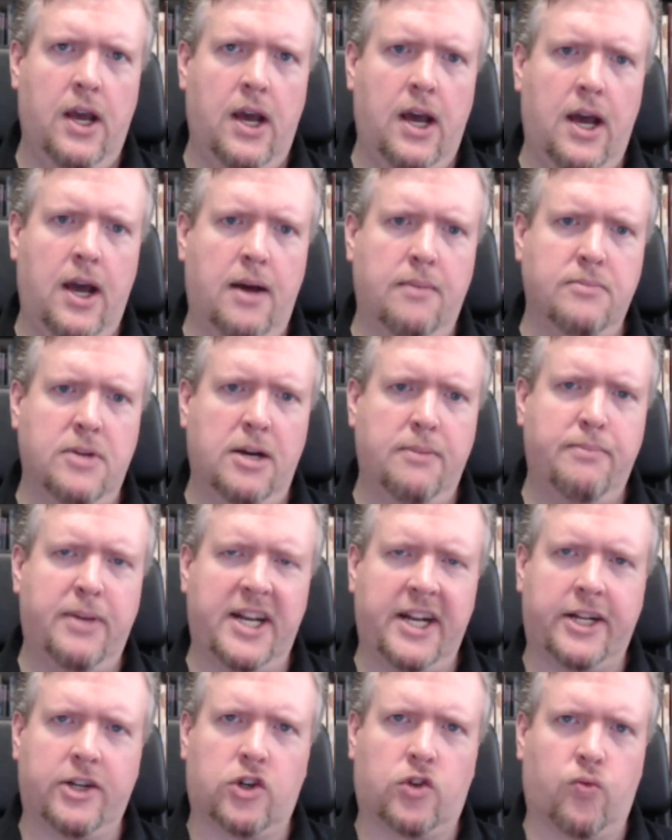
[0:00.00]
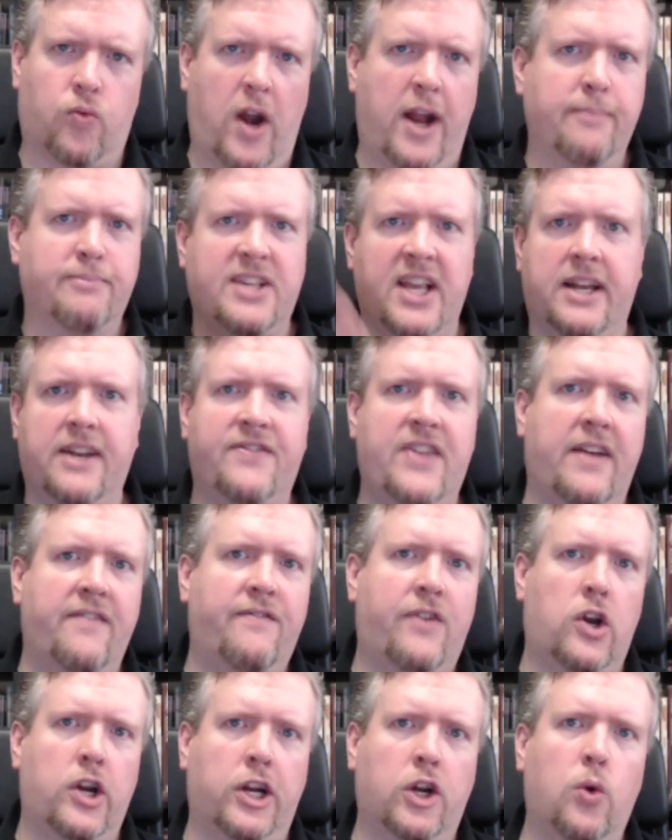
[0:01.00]
But it ramps out of that
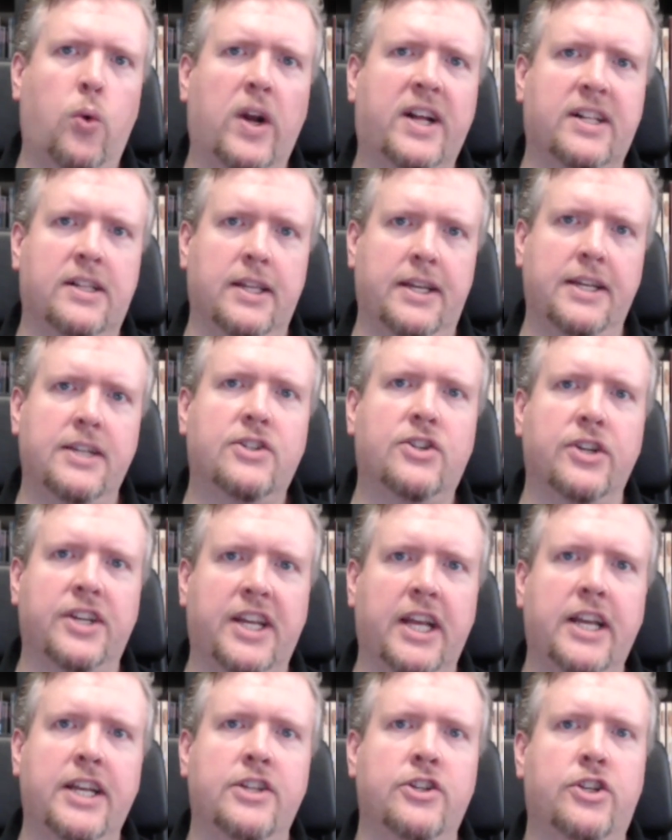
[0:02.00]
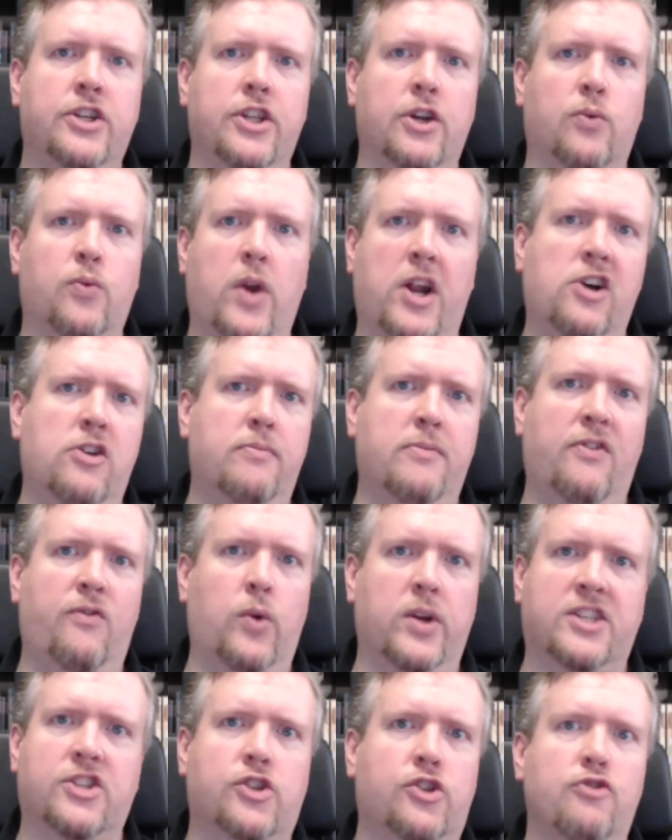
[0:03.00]
very quickly to get into the realm of
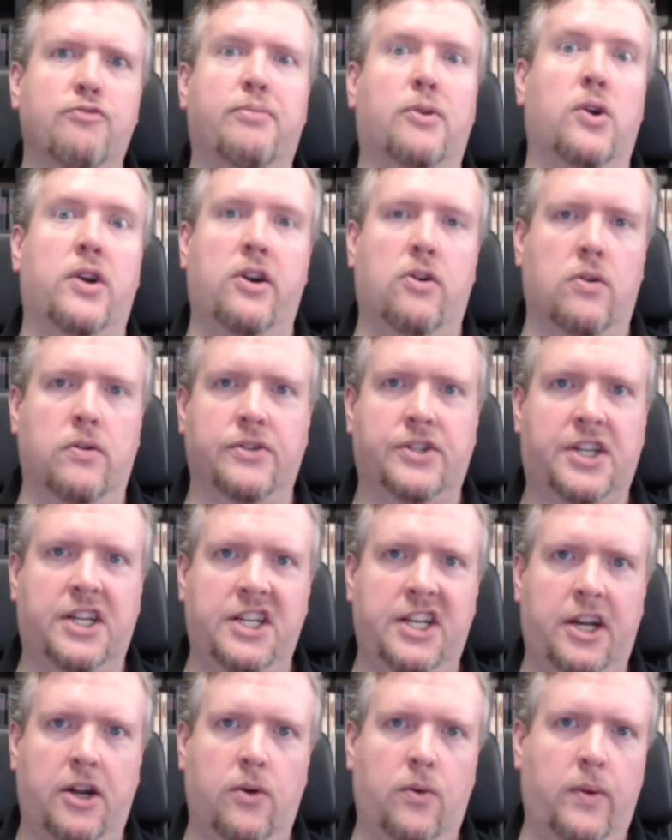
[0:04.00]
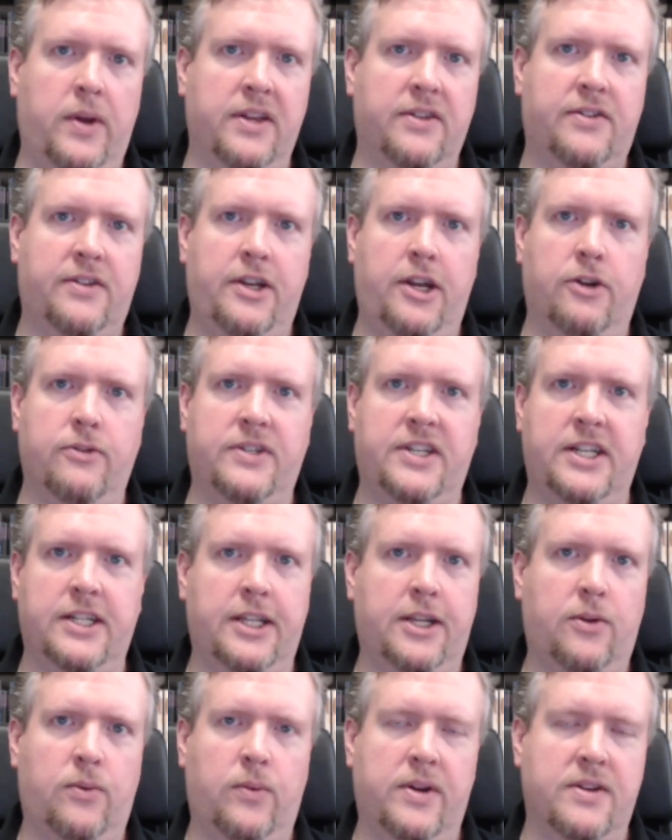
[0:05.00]
what superheroes can deal with, you know,
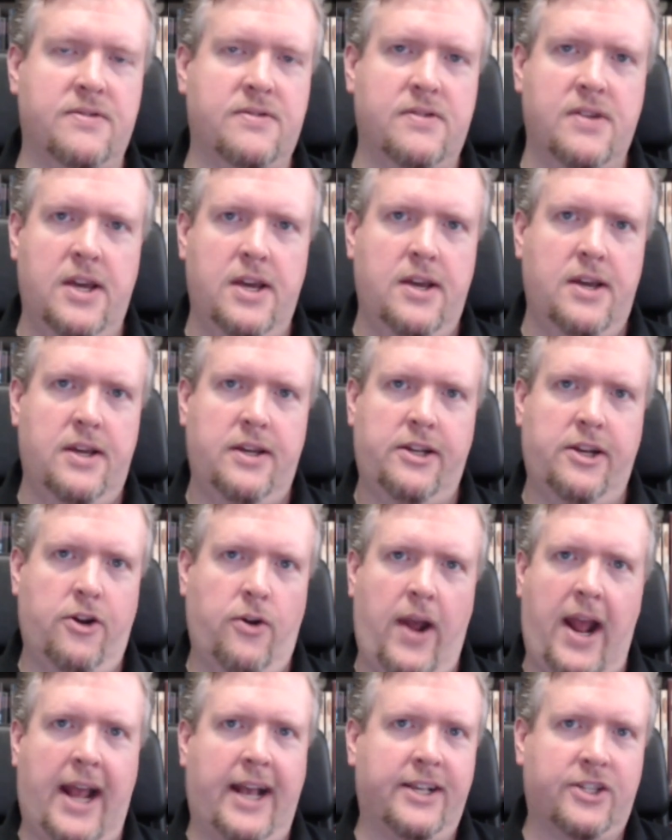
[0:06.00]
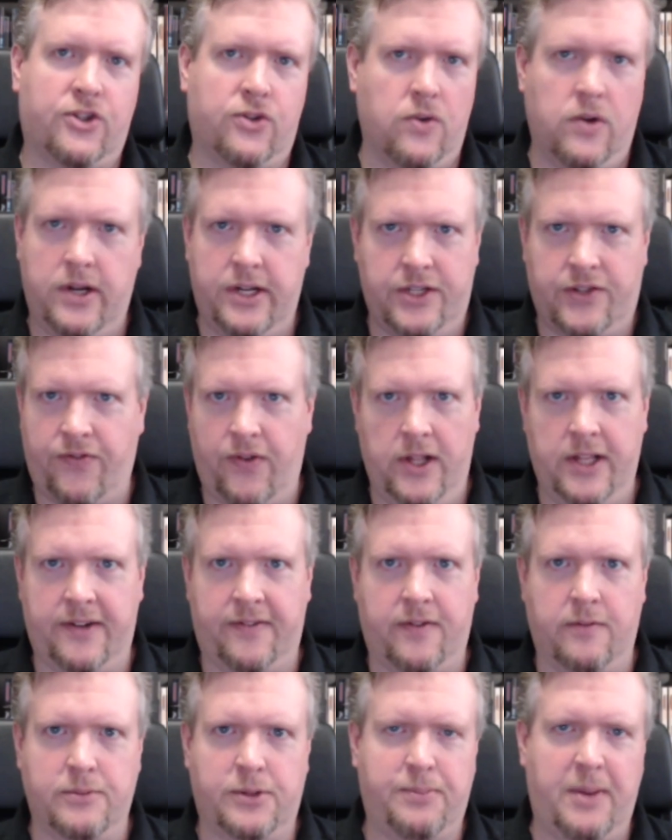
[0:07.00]
dealing with, you know, asteroids
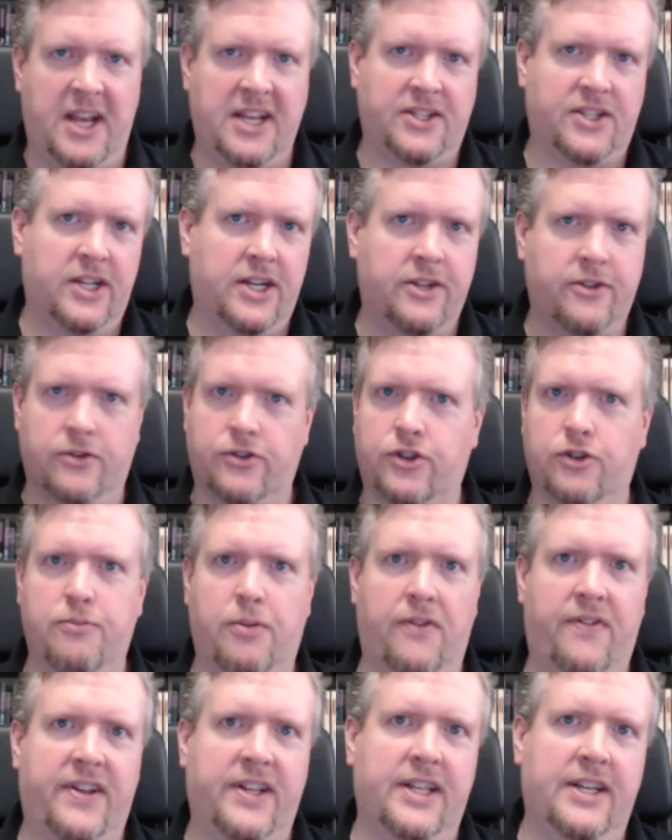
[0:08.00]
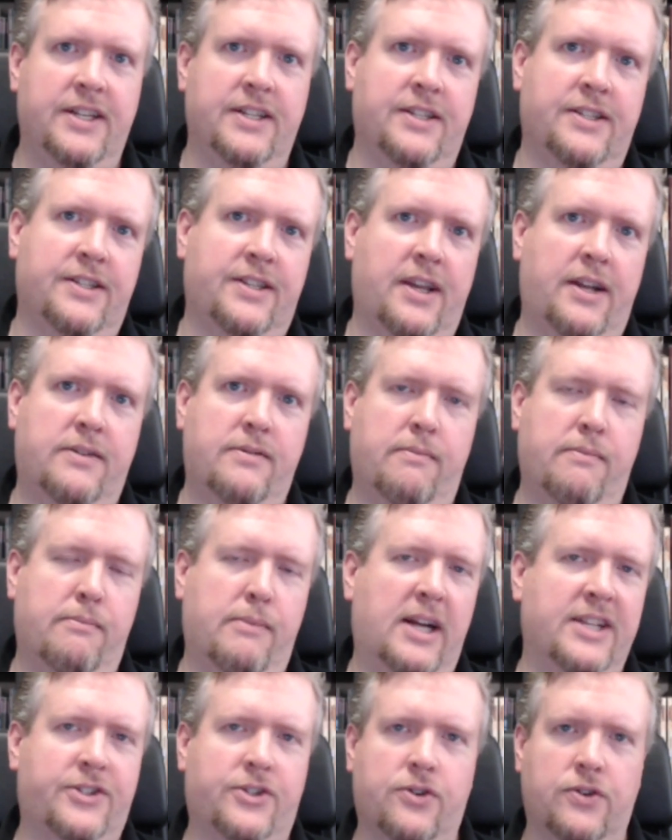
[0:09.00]
falling from space and other supervillains and
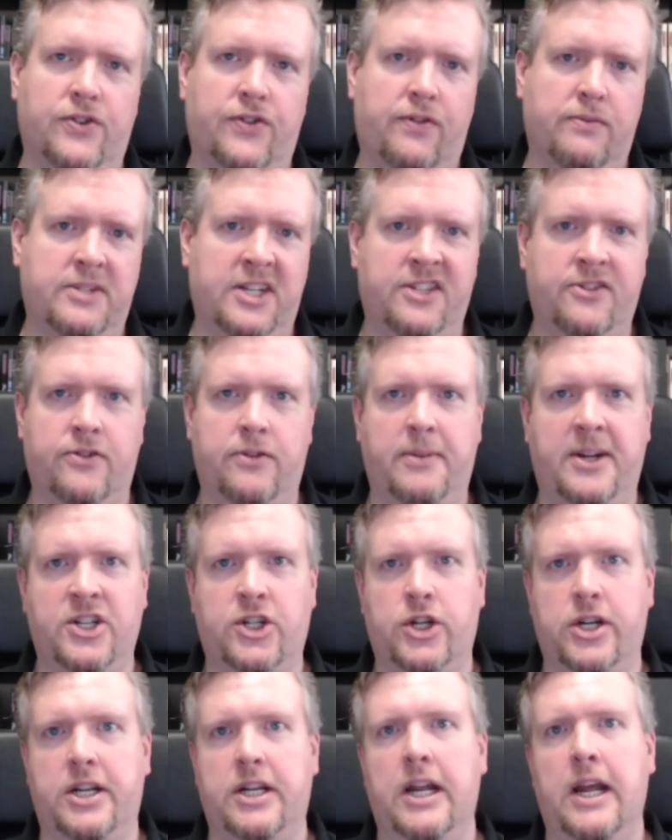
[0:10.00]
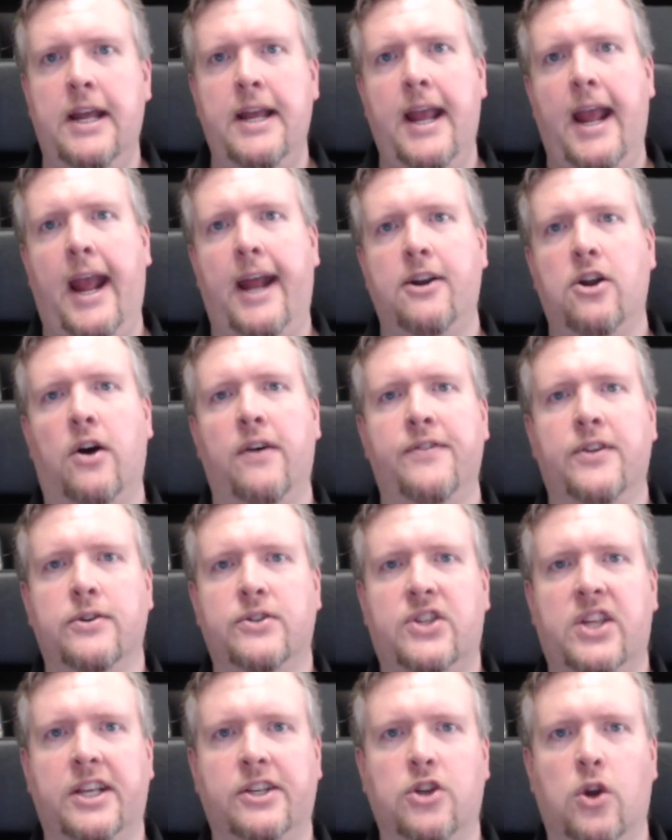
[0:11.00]
monsters from another dimension. And all of
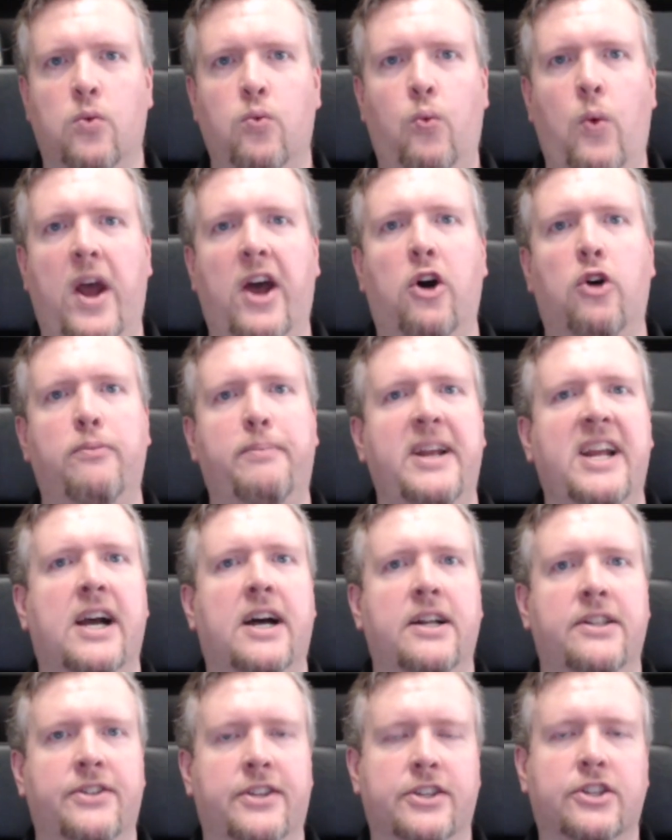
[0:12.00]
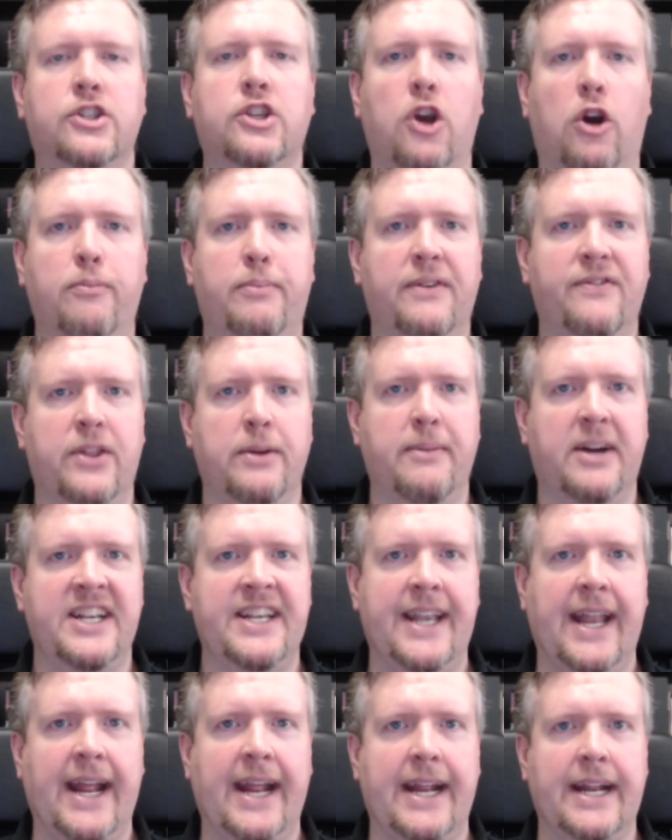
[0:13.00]
those things are well beyond the scope of the
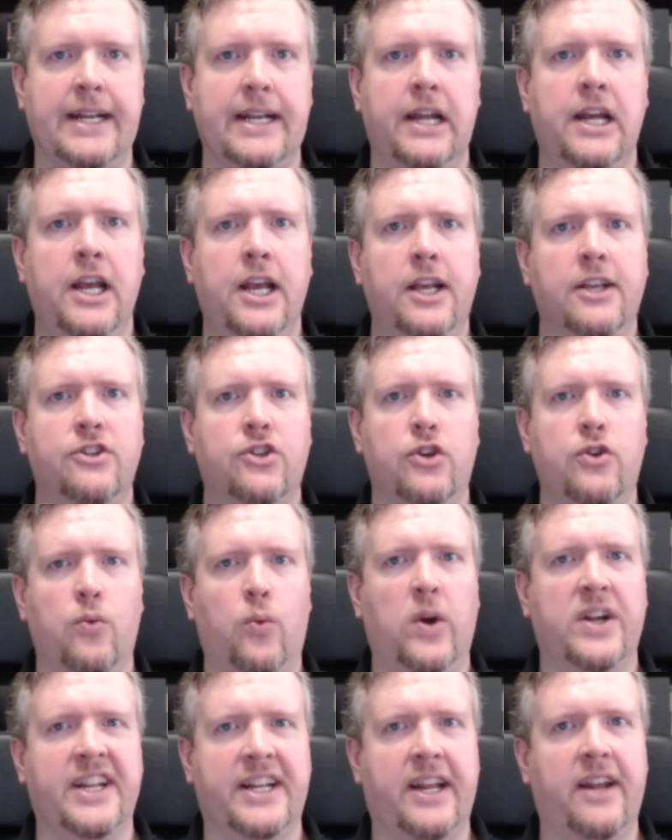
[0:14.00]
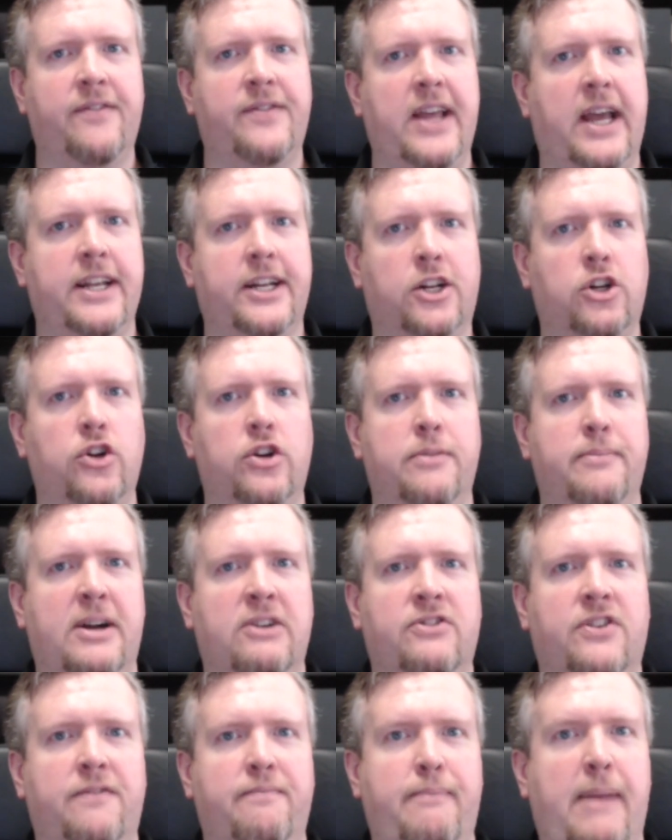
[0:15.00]
mundane. So you want to give that a good
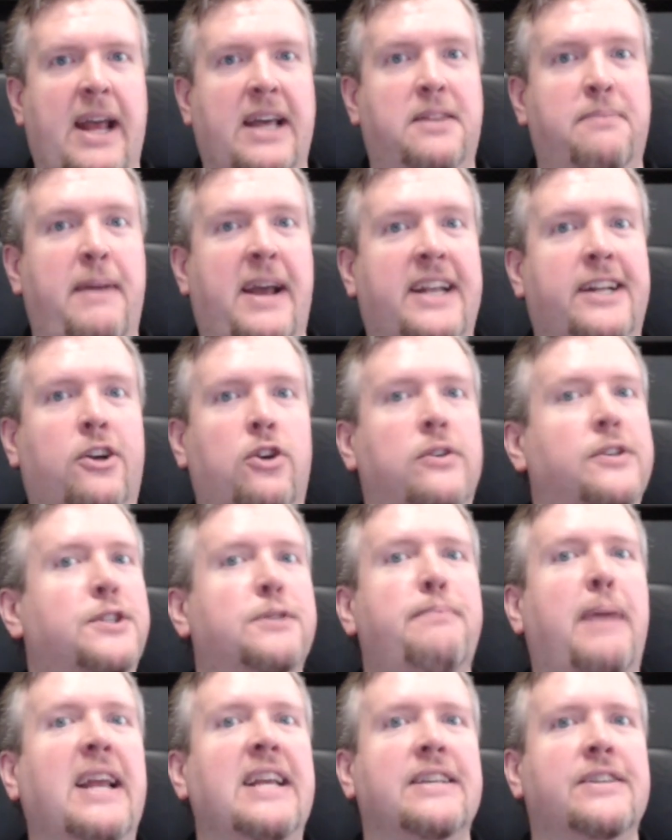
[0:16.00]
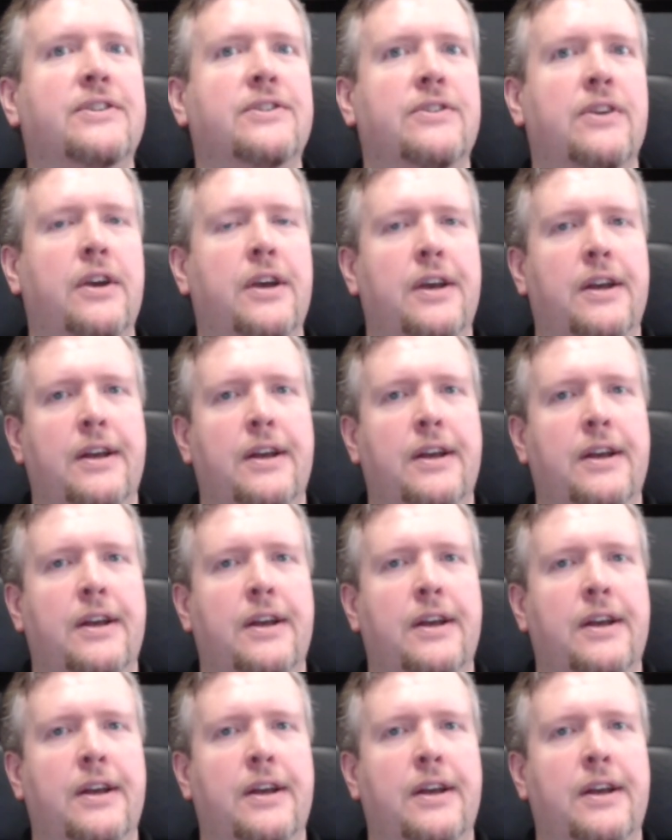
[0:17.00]
amount of mathematical space.